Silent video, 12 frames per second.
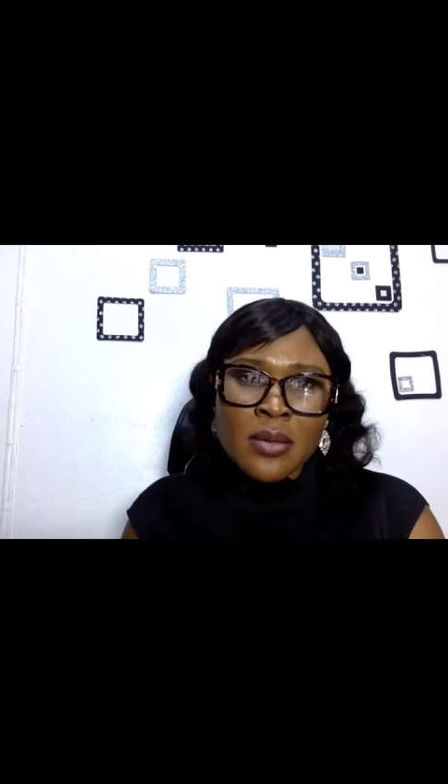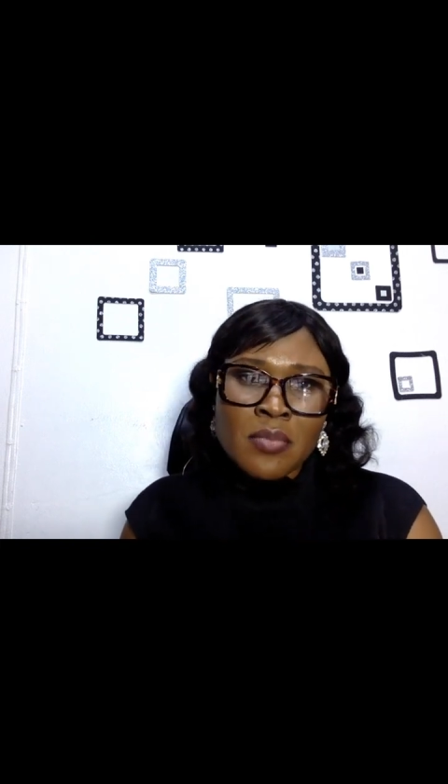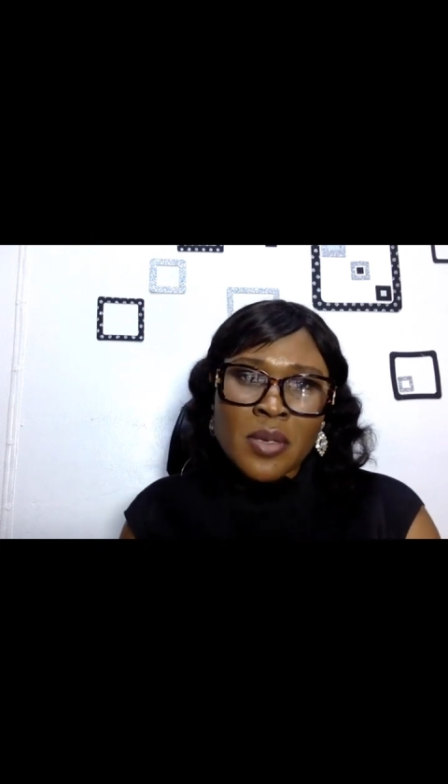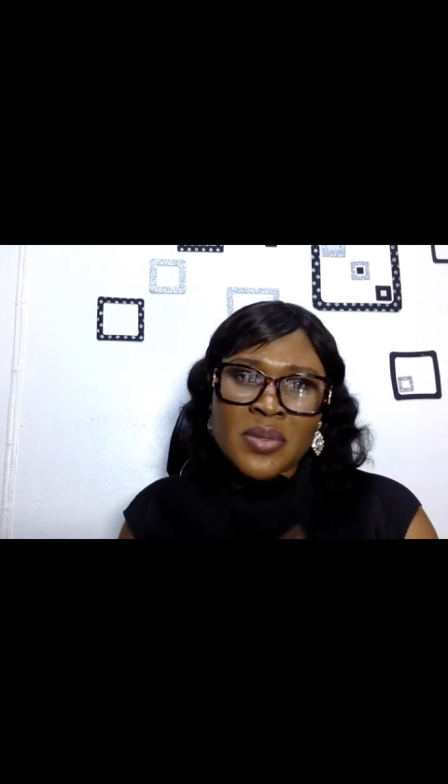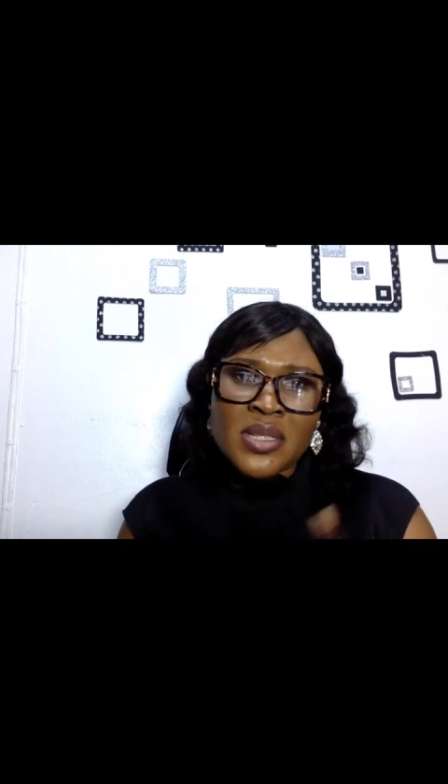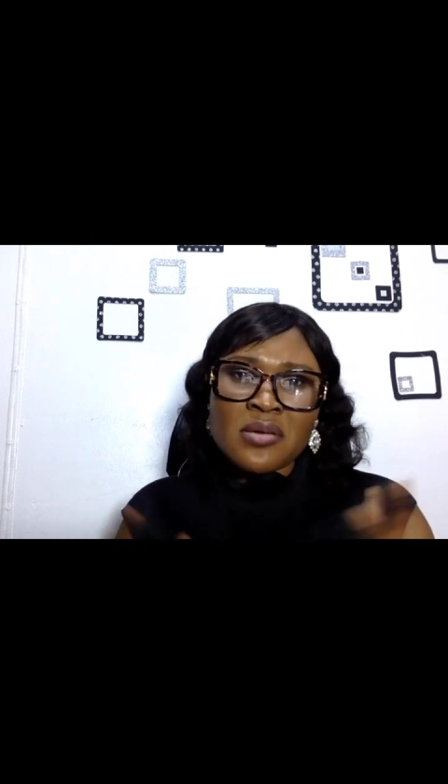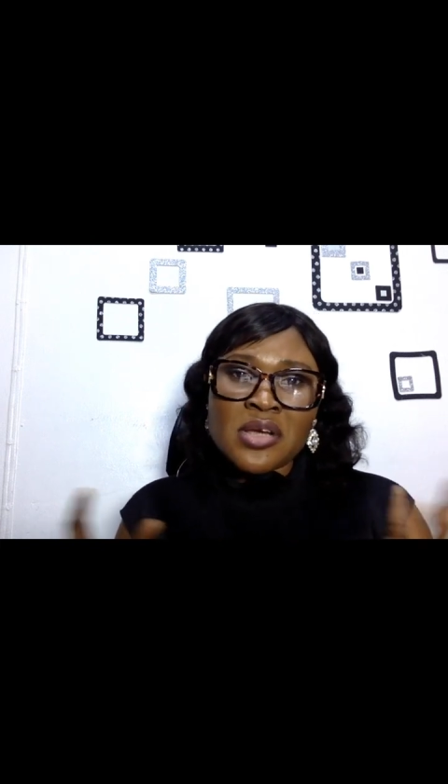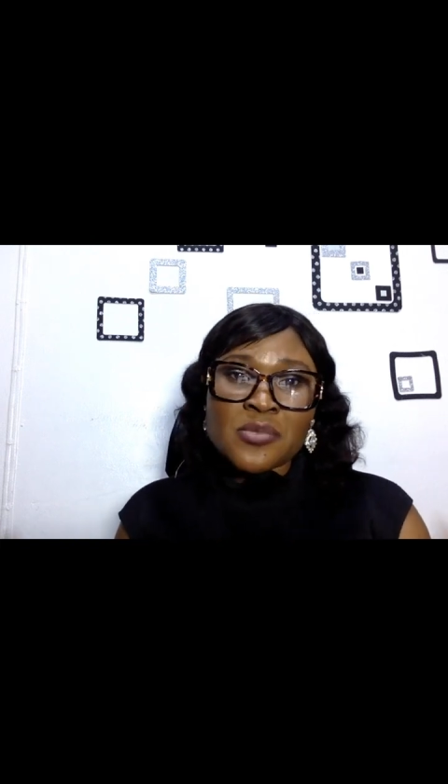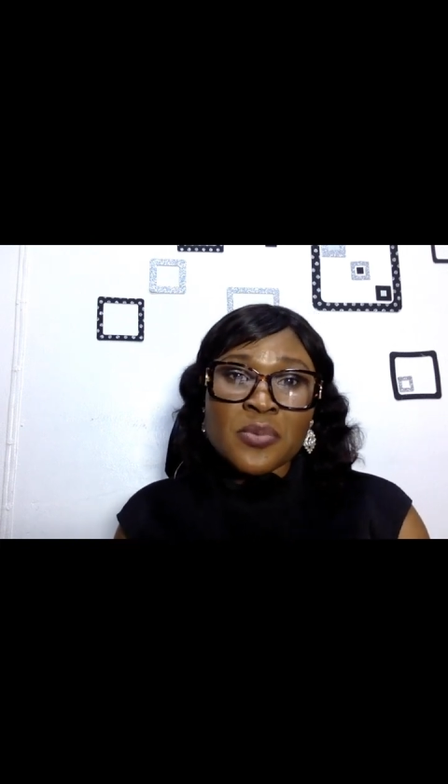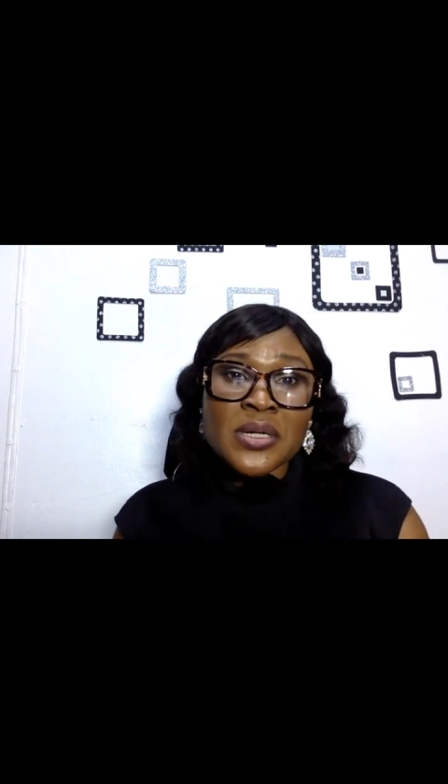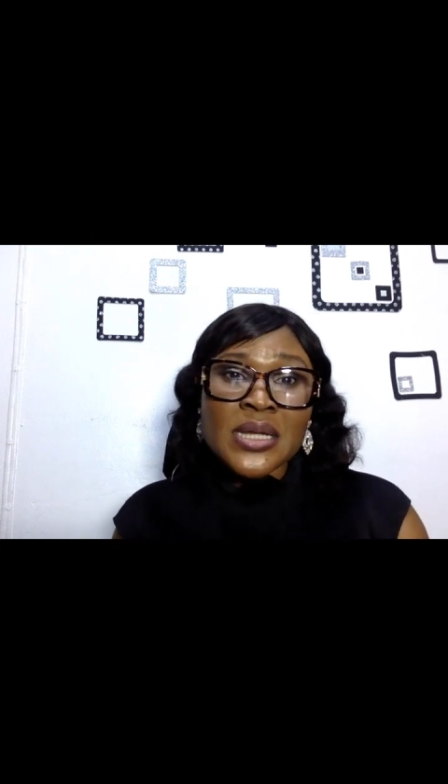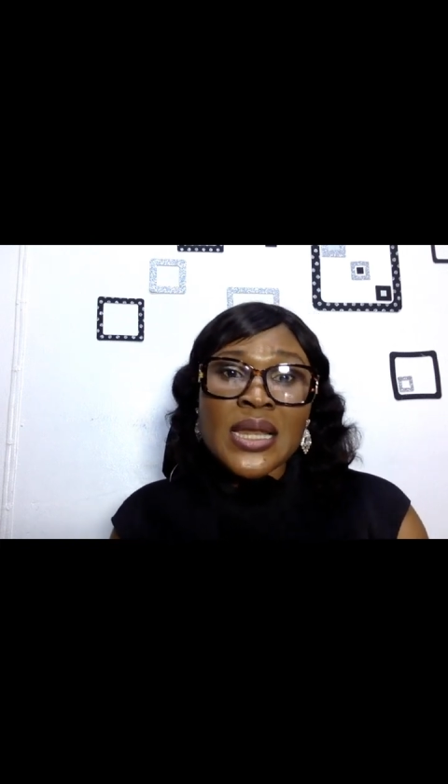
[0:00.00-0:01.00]
Maybe the
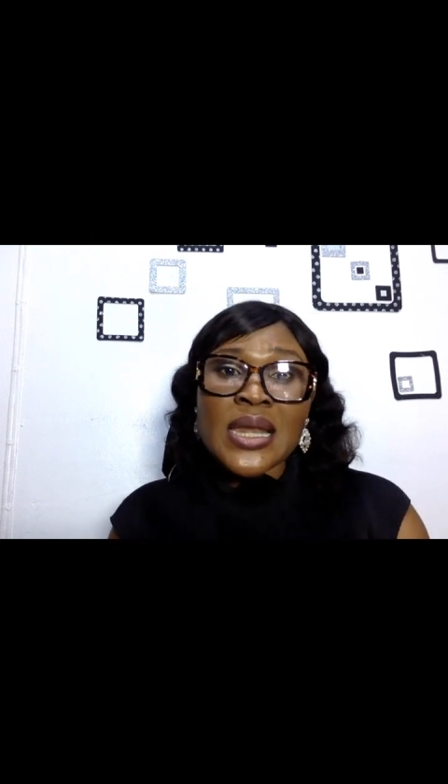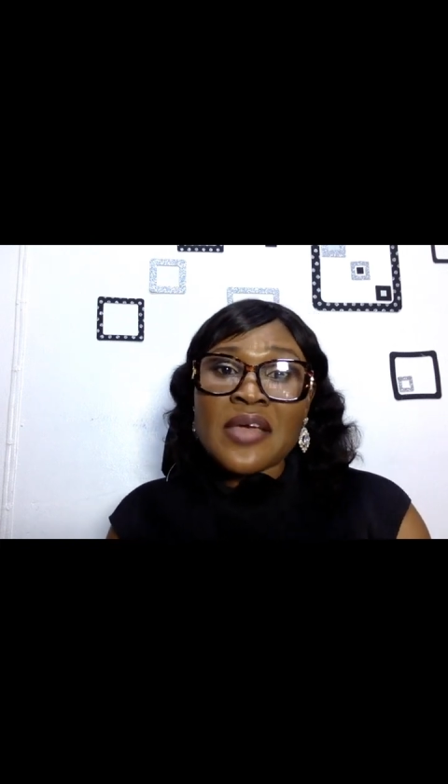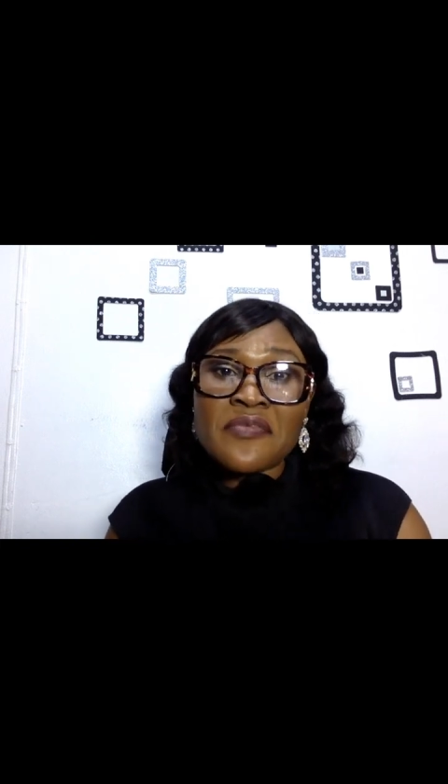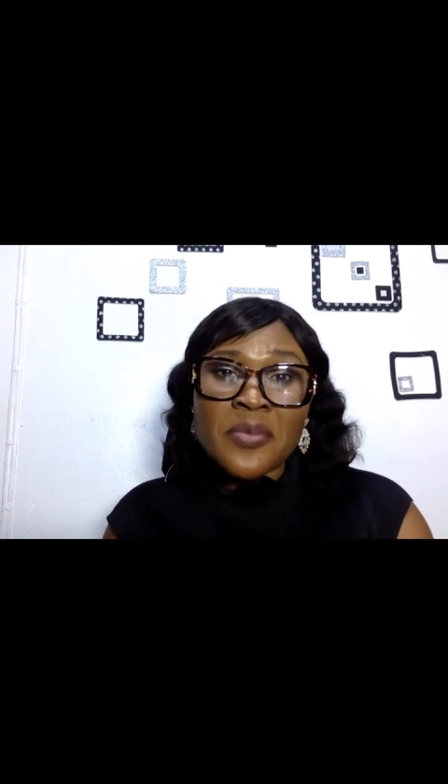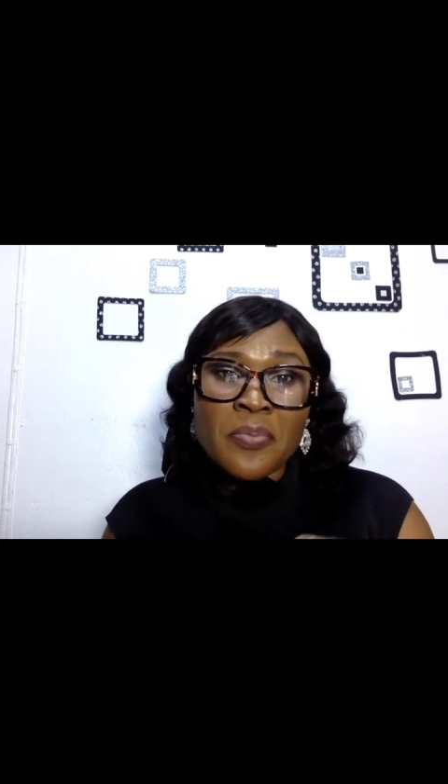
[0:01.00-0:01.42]
respondent left the